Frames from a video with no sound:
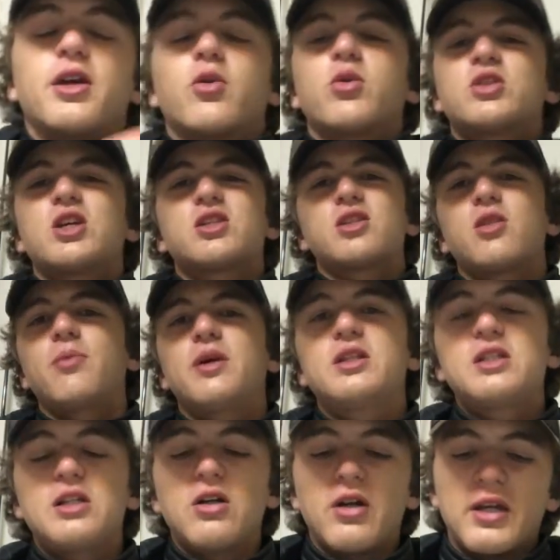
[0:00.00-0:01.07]
there, which isn't a big
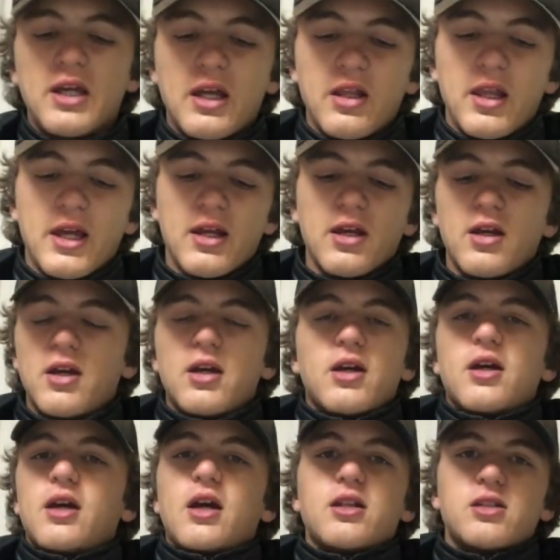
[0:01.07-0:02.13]
deal. Again, like
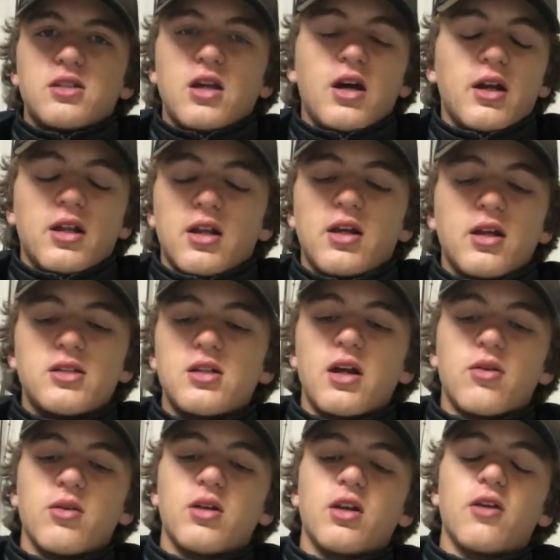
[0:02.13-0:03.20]
it's not it's
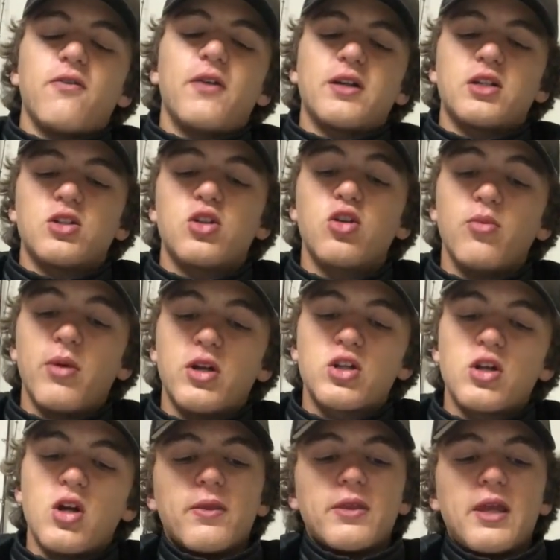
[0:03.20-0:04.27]
not really going to affect it too
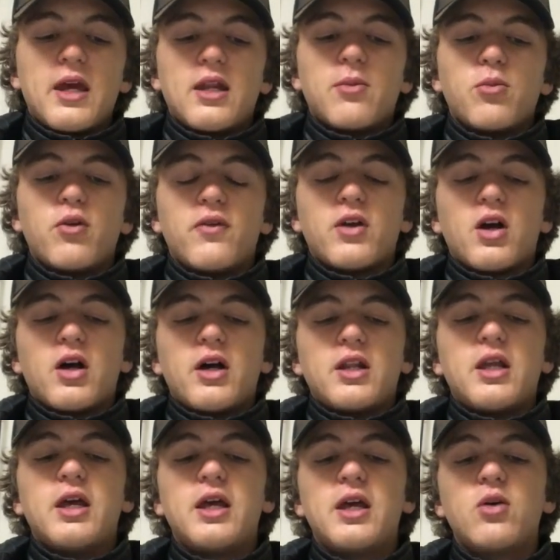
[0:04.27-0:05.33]
much. Then moving
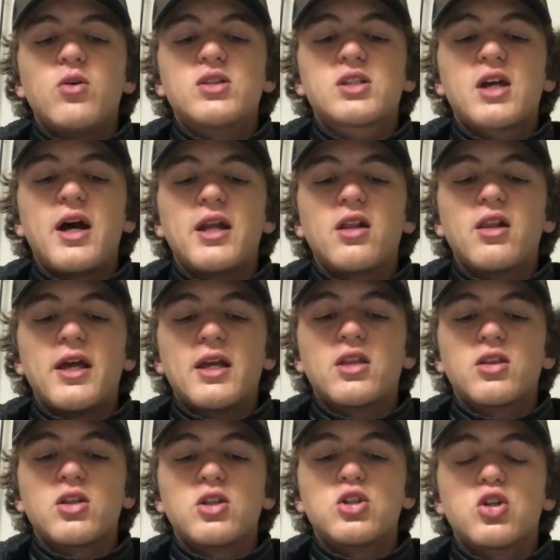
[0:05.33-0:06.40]
on, it's kind of
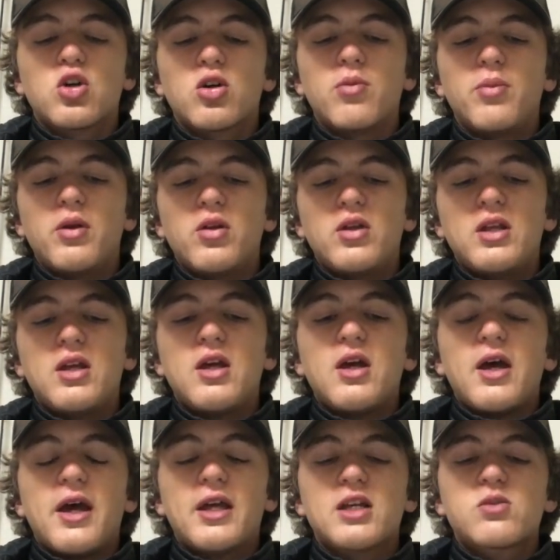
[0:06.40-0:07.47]
like the durability.
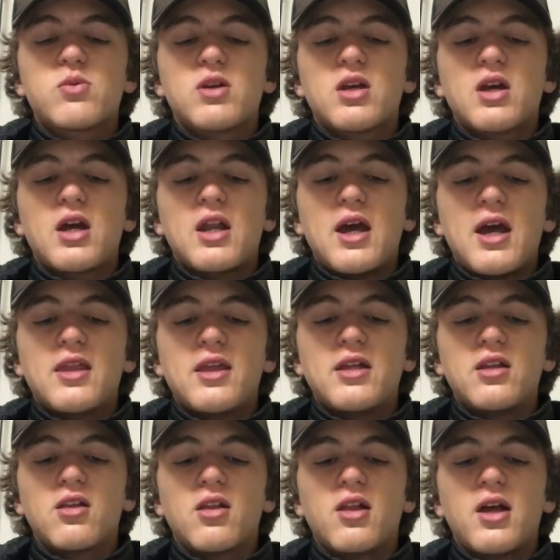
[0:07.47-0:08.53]
I guess we can kind of add that
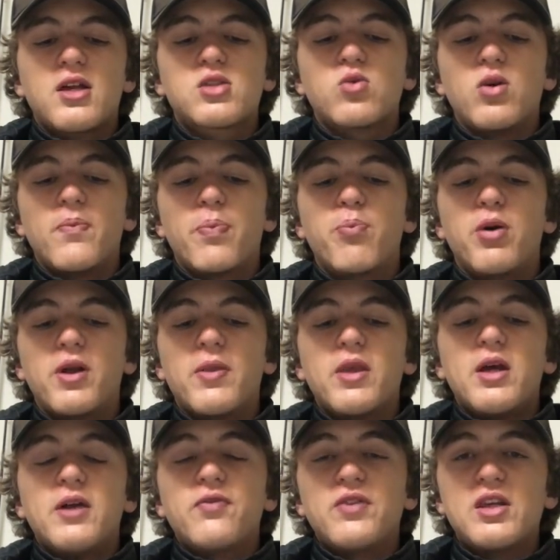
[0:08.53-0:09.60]
into the last one, but
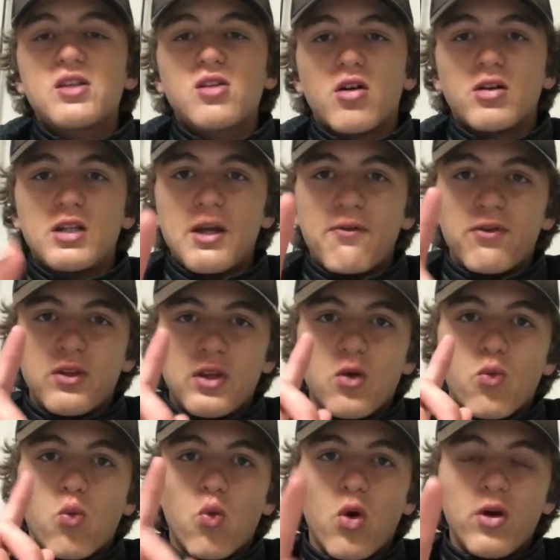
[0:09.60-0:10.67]
these are definitely
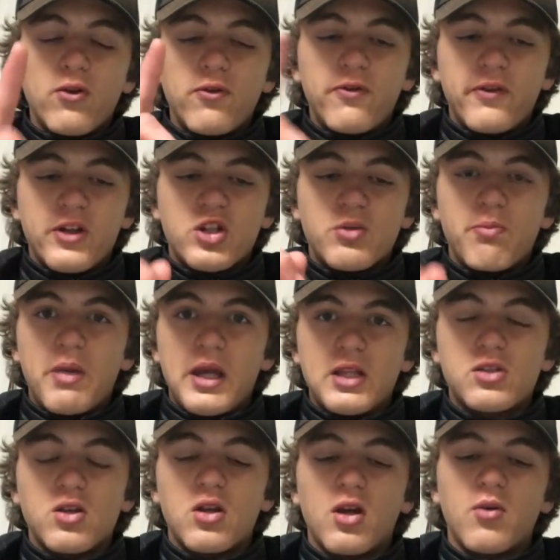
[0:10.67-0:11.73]
one fish
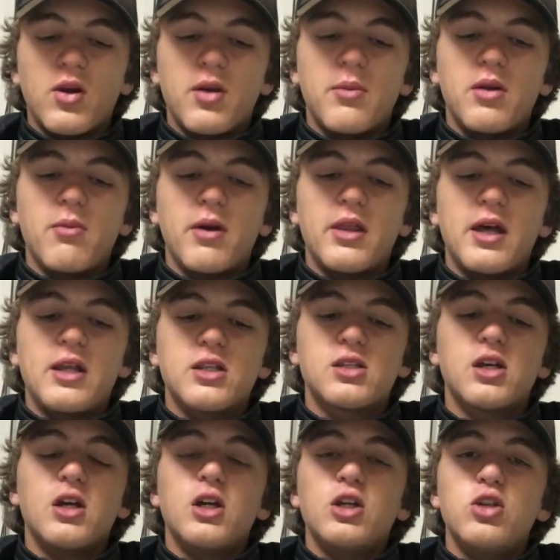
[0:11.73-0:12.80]
baits. And uh, what I mean by that
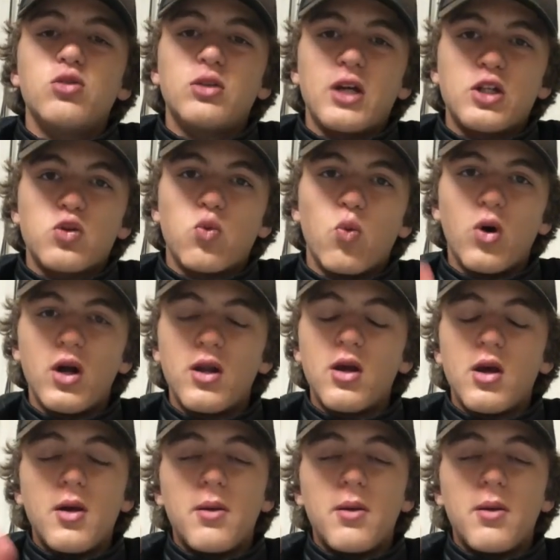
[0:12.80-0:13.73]
is you can catch one,